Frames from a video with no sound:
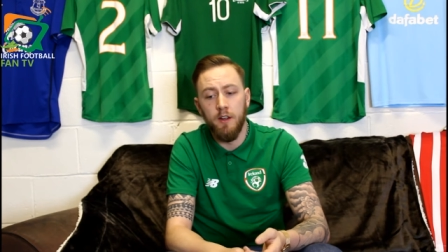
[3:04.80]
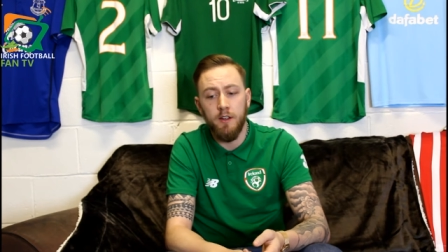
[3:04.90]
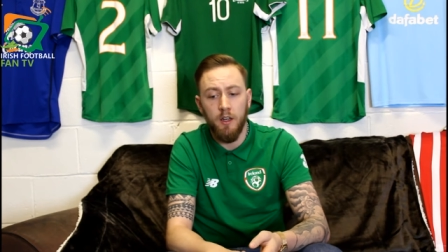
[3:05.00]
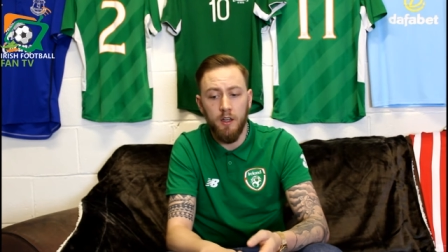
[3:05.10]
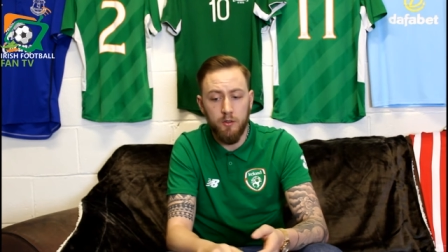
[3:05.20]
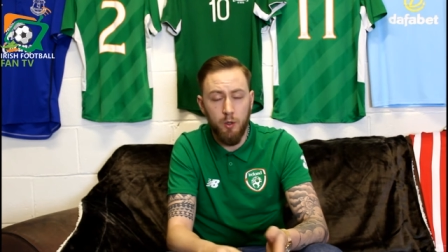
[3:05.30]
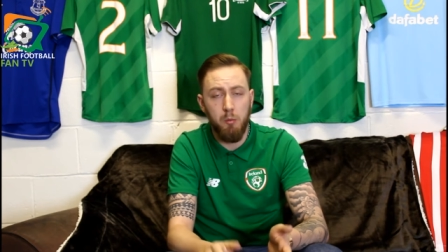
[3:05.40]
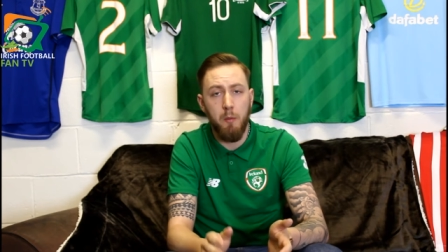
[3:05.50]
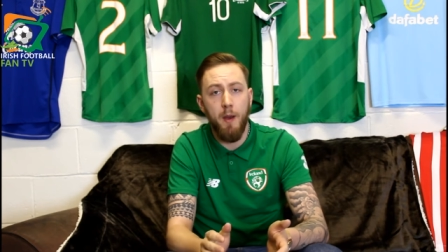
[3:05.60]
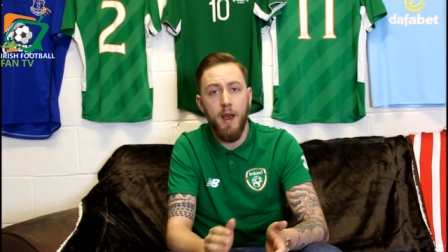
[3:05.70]
and he's
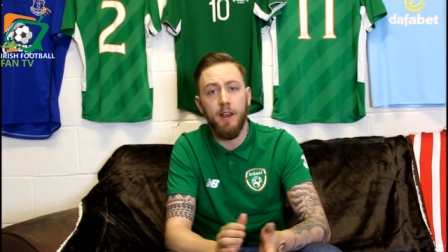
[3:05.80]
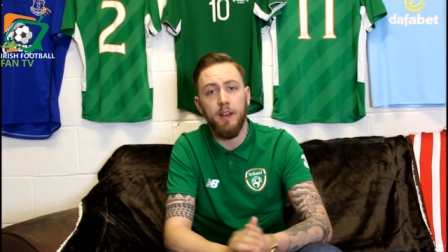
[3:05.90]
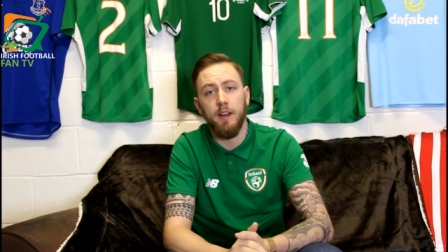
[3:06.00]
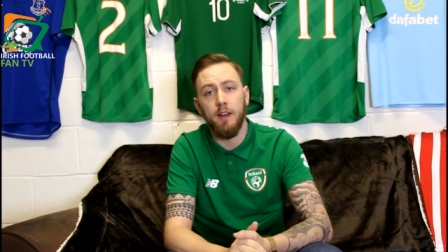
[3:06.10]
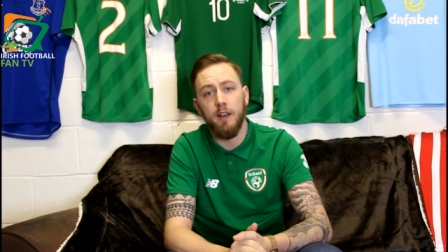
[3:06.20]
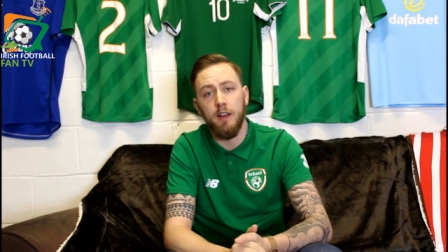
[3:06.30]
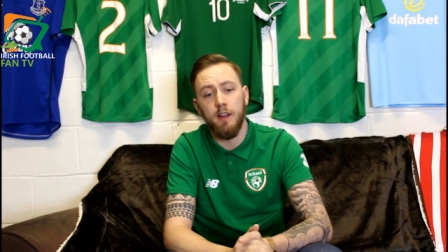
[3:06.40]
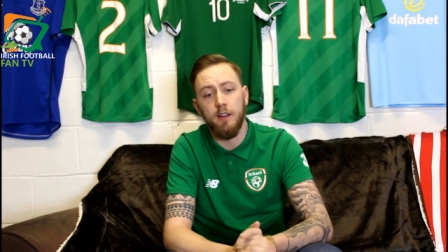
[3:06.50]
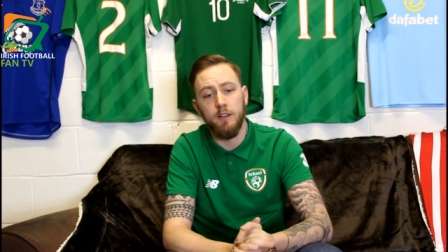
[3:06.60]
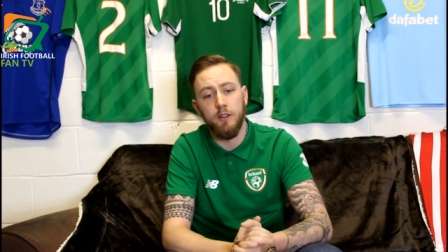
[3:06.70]
coming back
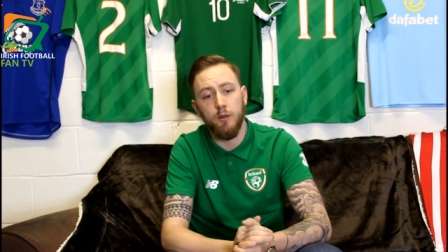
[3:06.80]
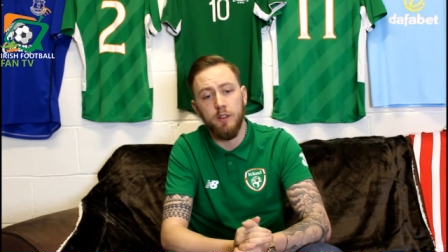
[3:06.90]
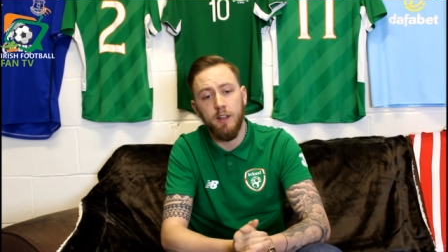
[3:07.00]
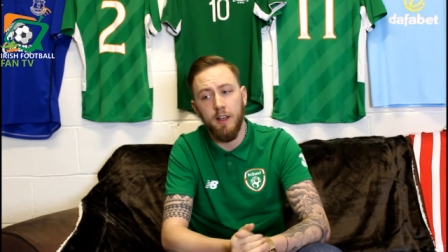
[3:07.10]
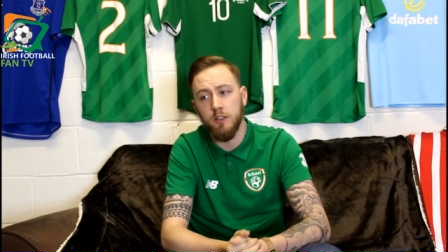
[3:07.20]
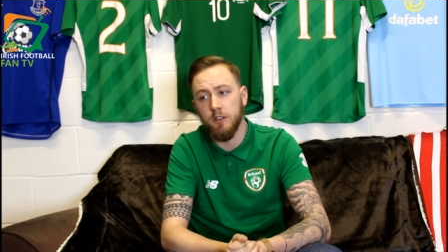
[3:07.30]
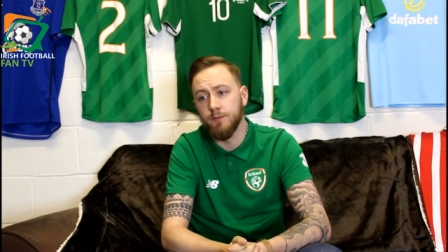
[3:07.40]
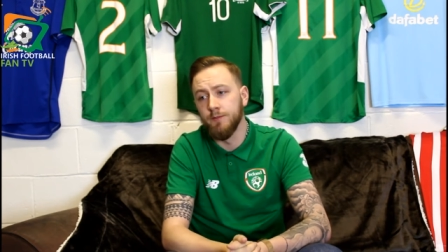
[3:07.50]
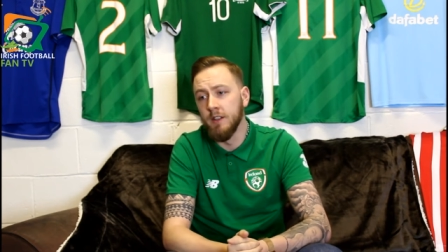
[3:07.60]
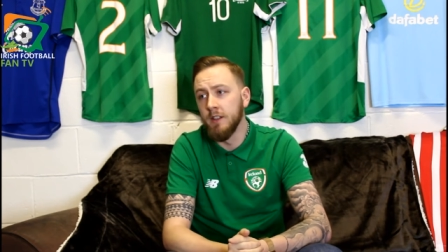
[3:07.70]
into contention
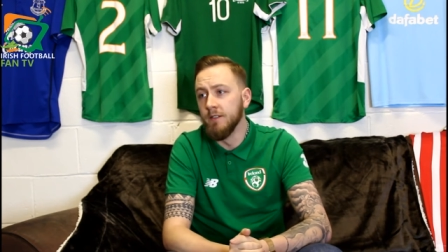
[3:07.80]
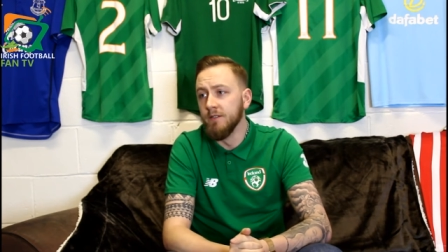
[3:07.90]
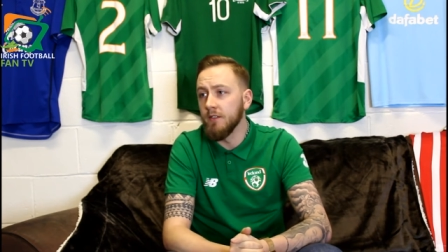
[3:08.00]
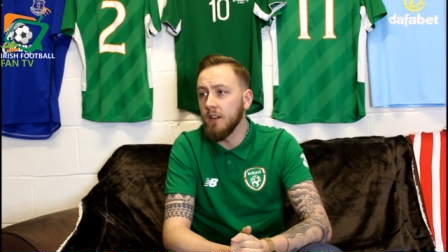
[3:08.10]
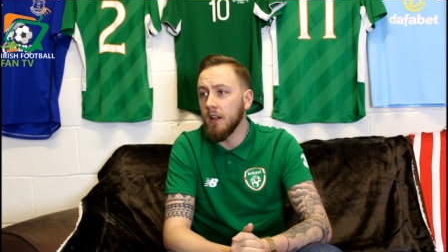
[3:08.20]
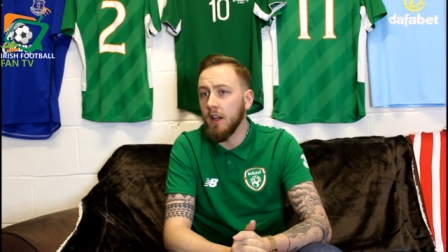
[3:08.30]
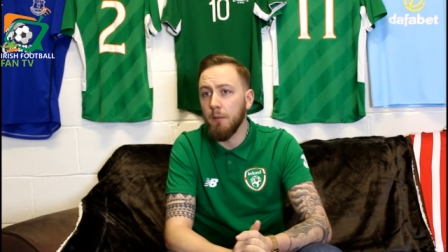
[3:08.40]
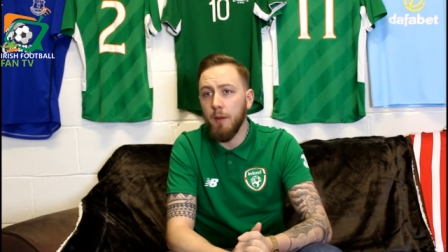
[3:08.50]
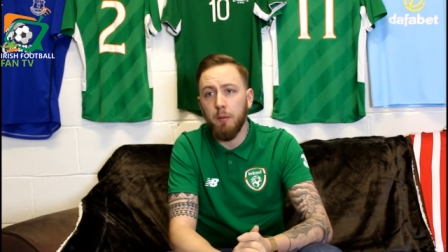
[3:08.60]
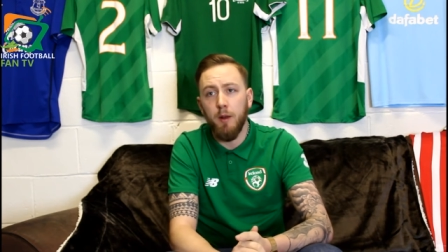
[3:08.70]

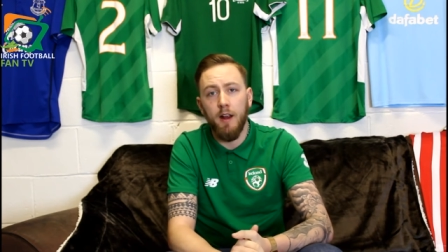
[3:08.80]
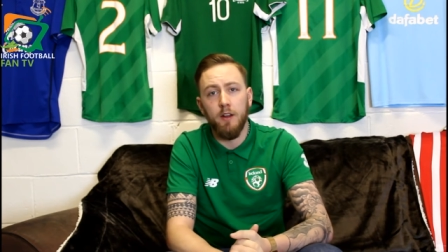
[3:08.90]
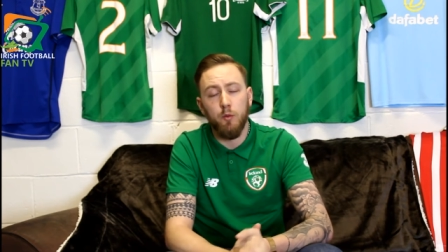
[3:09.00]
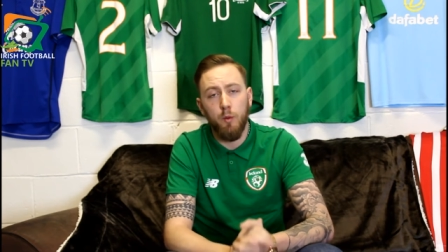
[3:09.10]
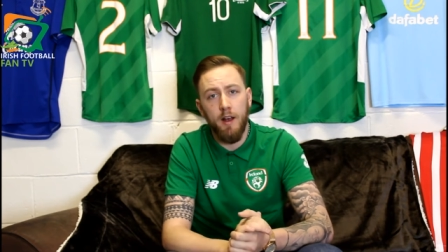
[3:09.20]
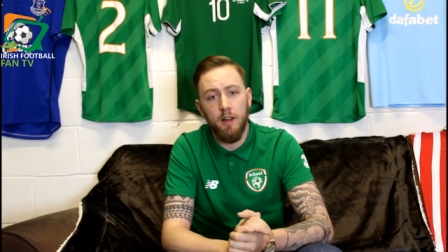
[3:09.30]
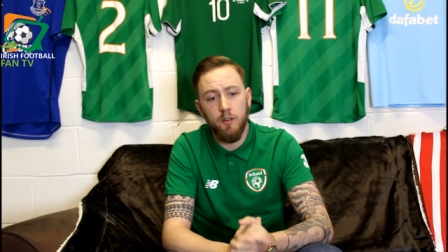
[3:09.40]
getting back playing as well.